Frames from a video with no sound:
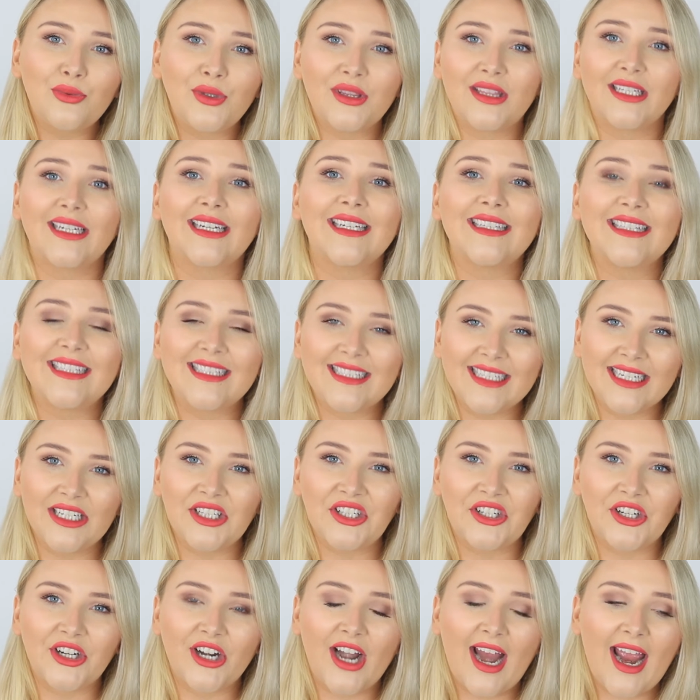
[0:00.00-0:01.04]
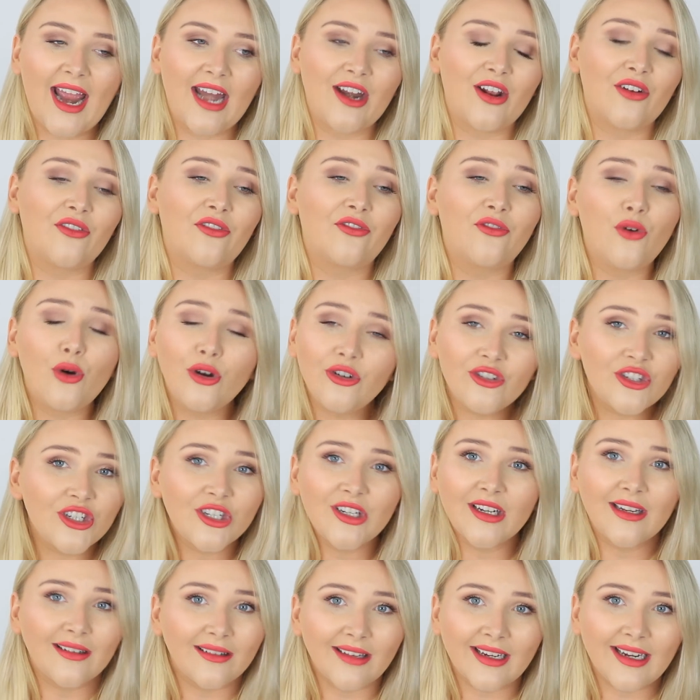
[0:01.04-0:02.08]
with the concealer, and
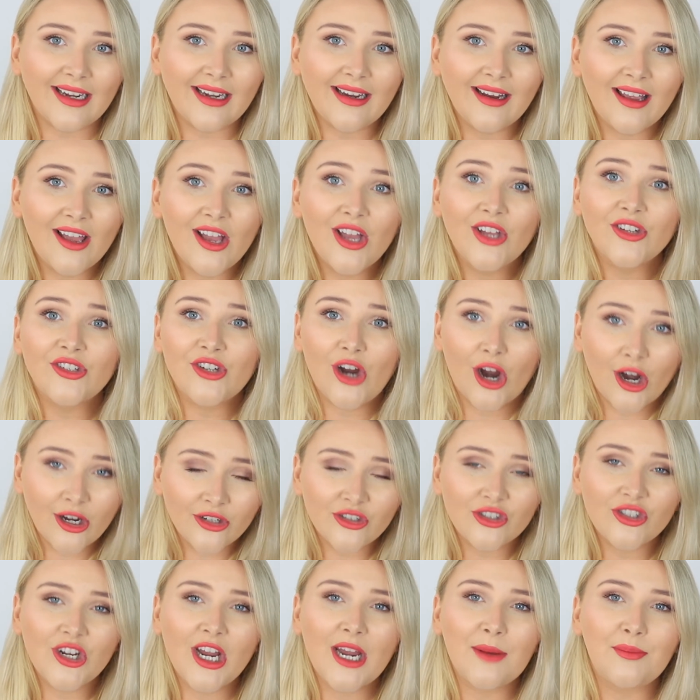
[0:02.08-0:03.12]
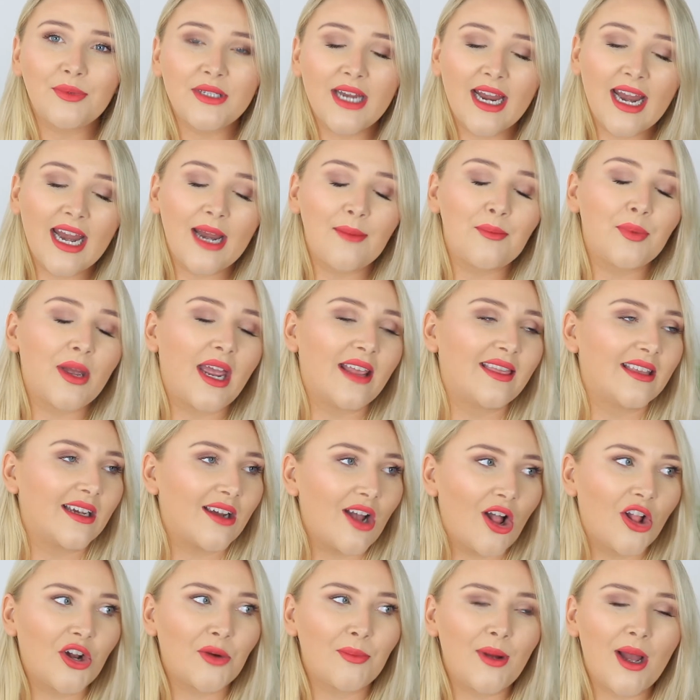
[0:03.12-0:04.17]
unfortunately, Tarte Shape Tape and the
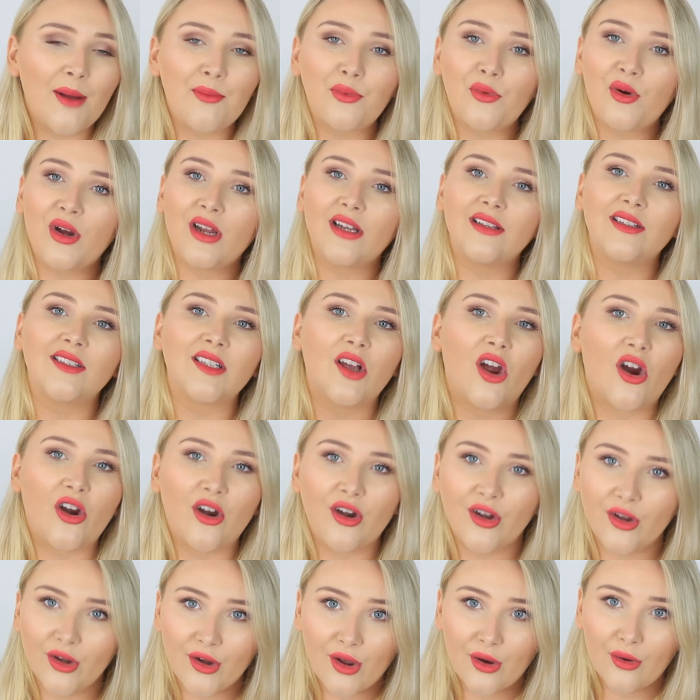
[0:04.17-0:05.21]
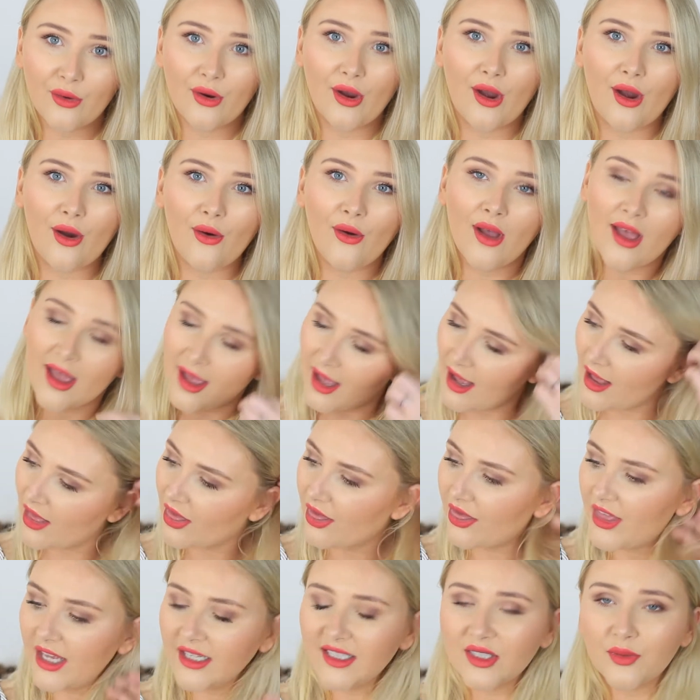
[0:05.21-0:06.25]
ColourPop ones are a no-go.
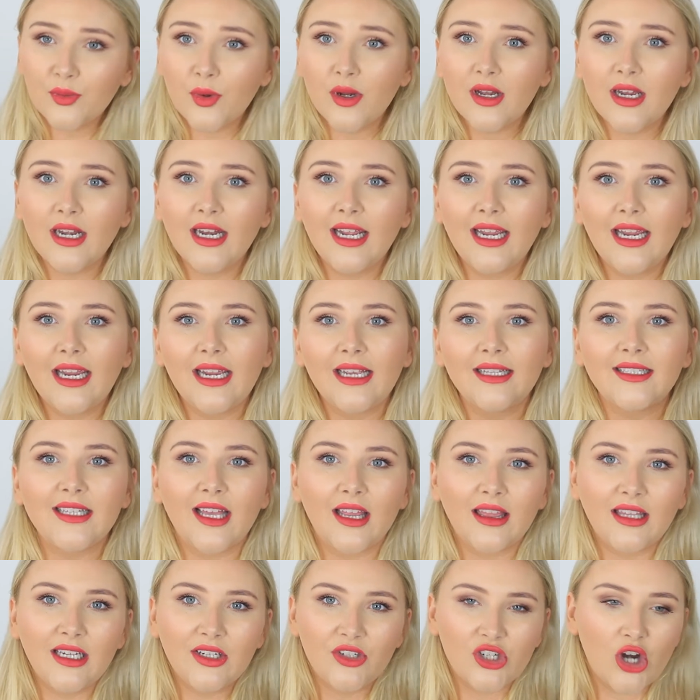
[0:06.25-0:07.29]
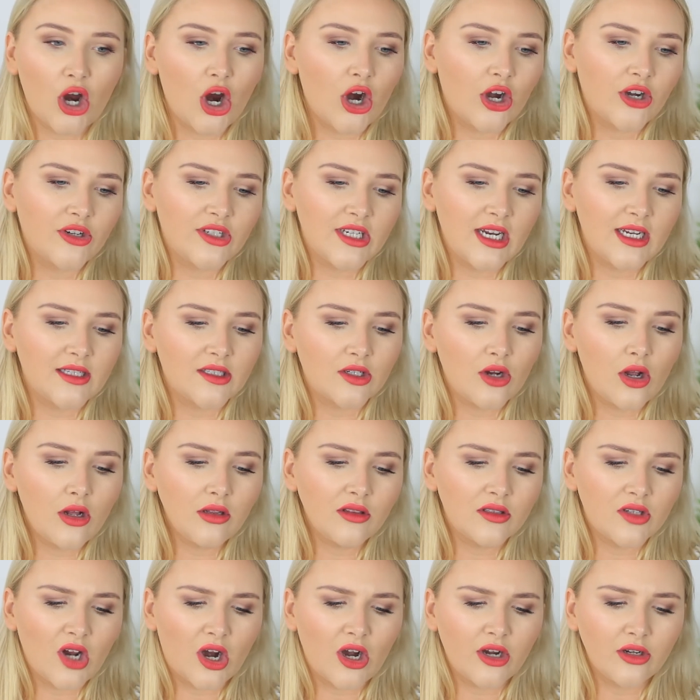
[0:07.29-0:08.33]
This one is the Tarte, it's
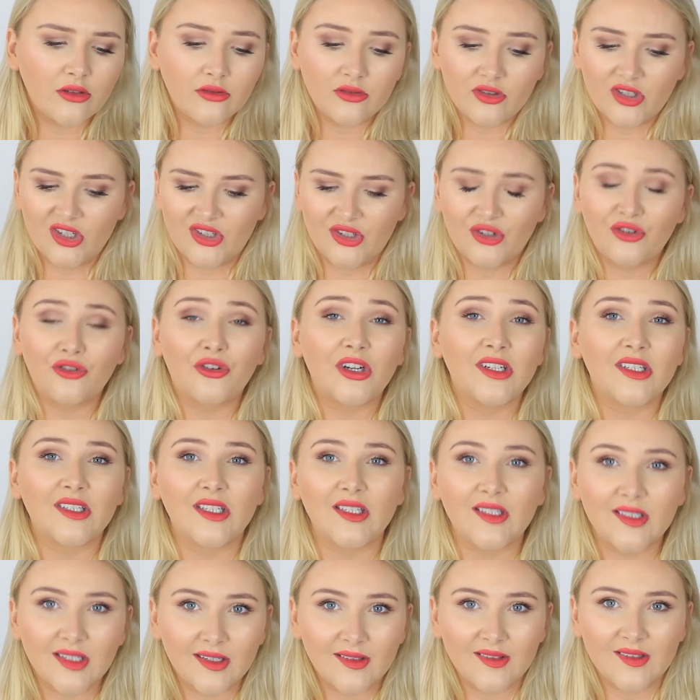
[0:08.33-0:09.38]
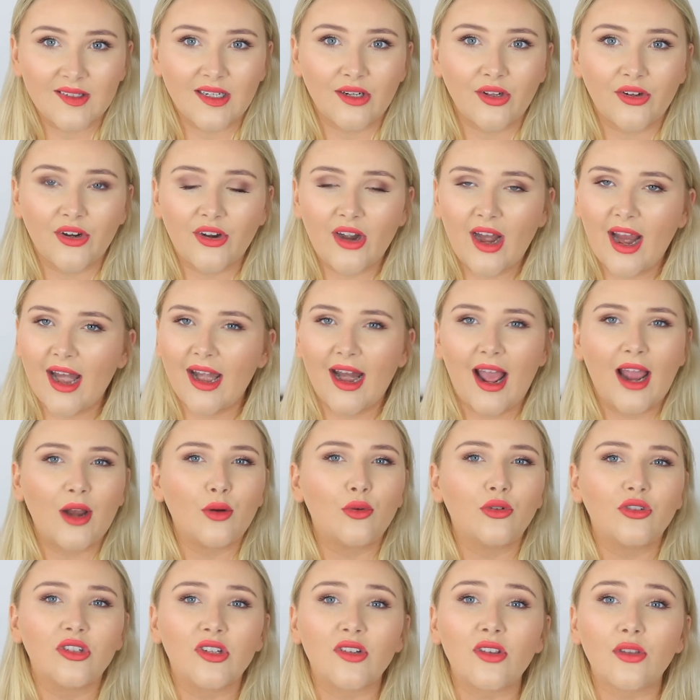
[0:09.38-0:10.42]
called Tarte just Creaseless Concealer, and I
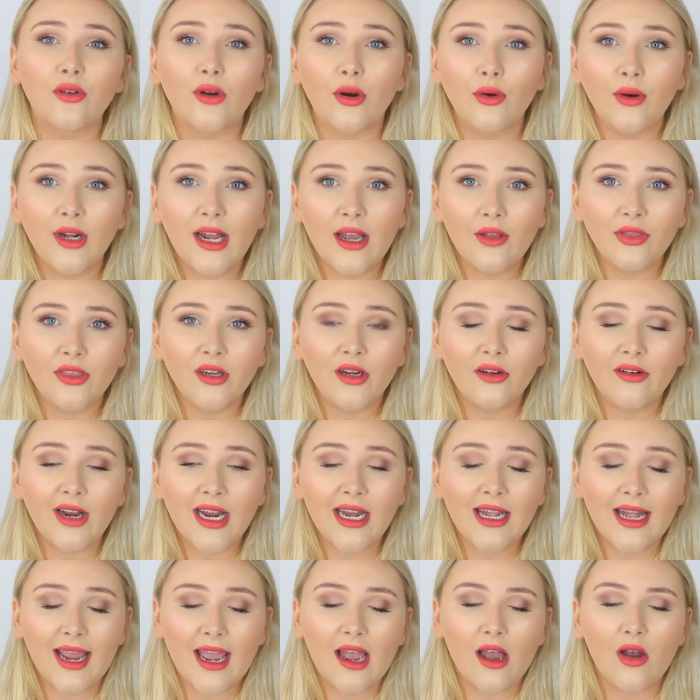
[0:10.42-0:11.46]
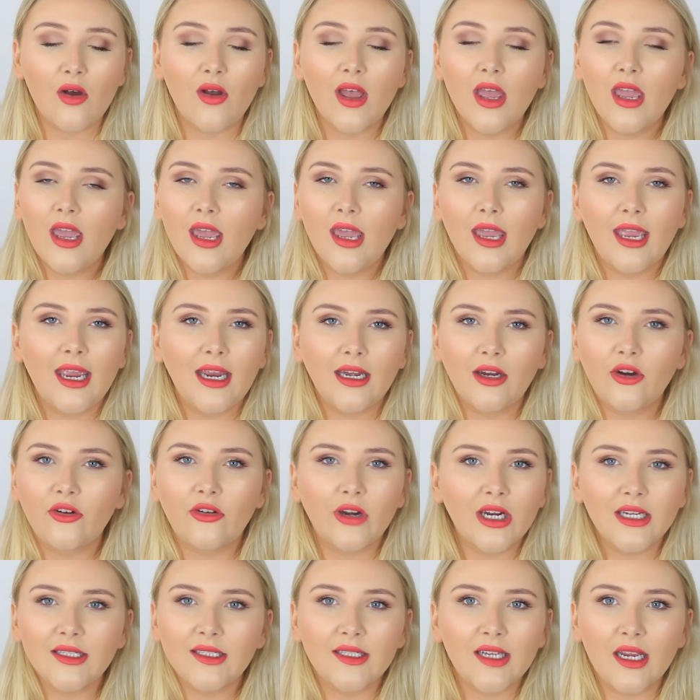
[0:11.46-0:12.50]
will just throw it out there right now. It
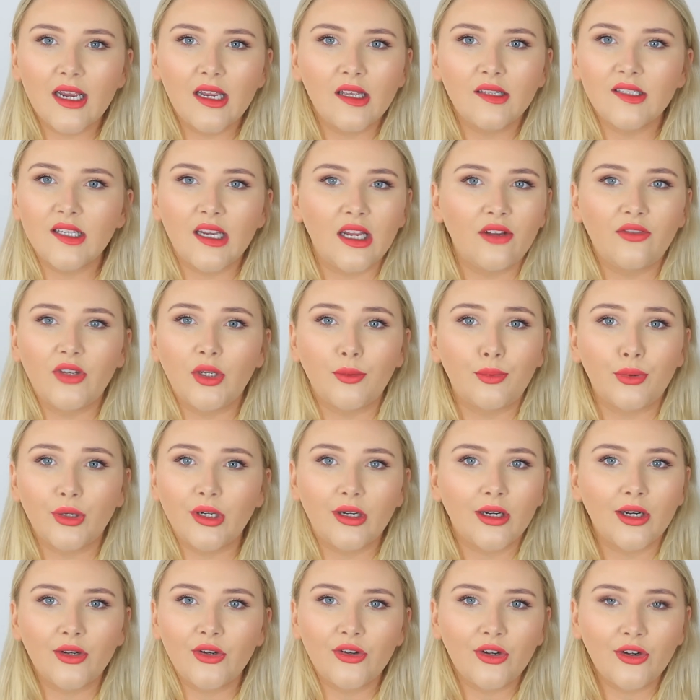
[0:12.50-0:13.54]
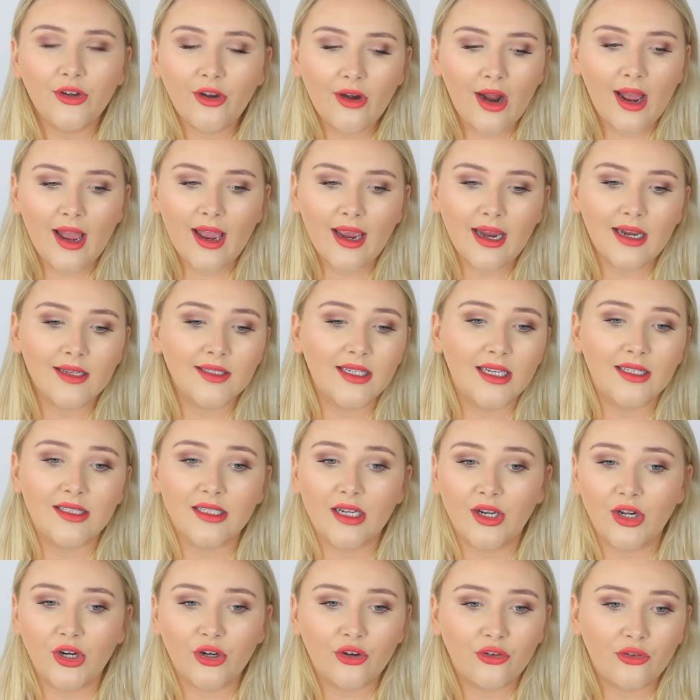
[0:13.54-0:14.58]
creases if you put it under your eyes. It's
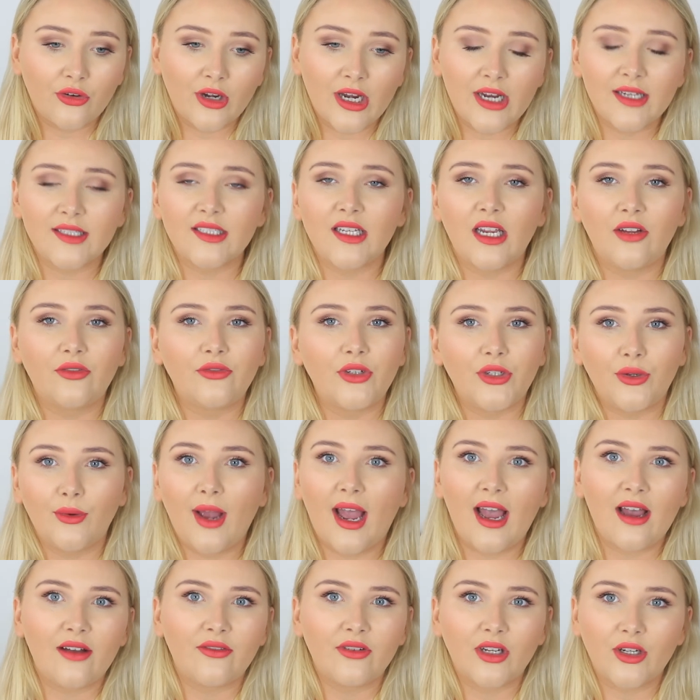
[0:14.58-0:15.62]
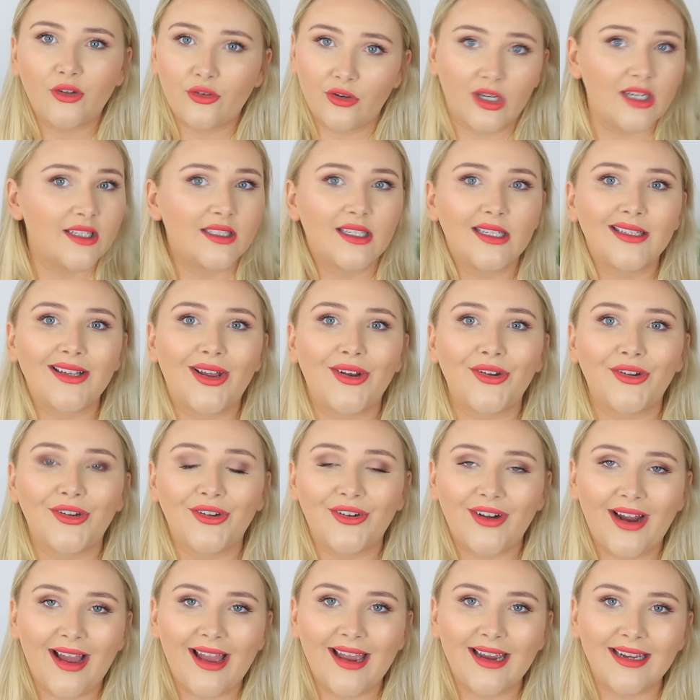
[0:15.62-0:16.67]
going to crease if you have creases under
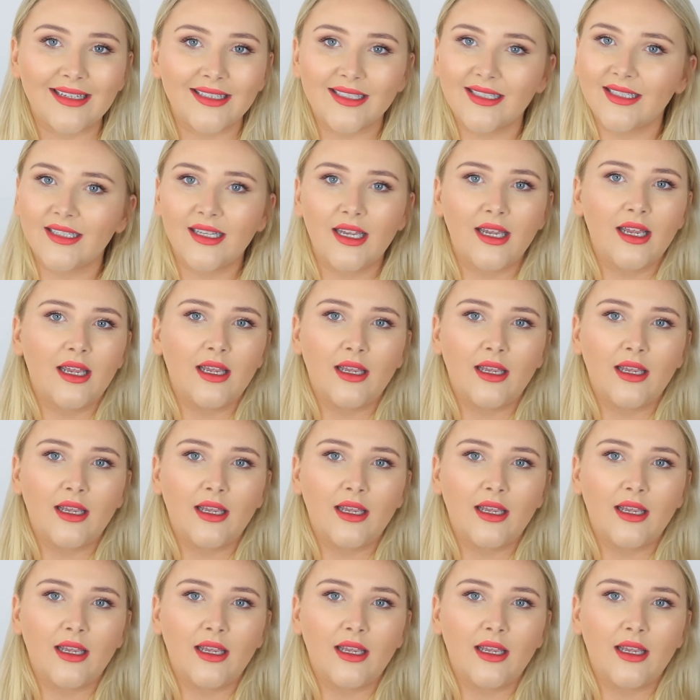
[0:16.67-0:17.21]
your eyes.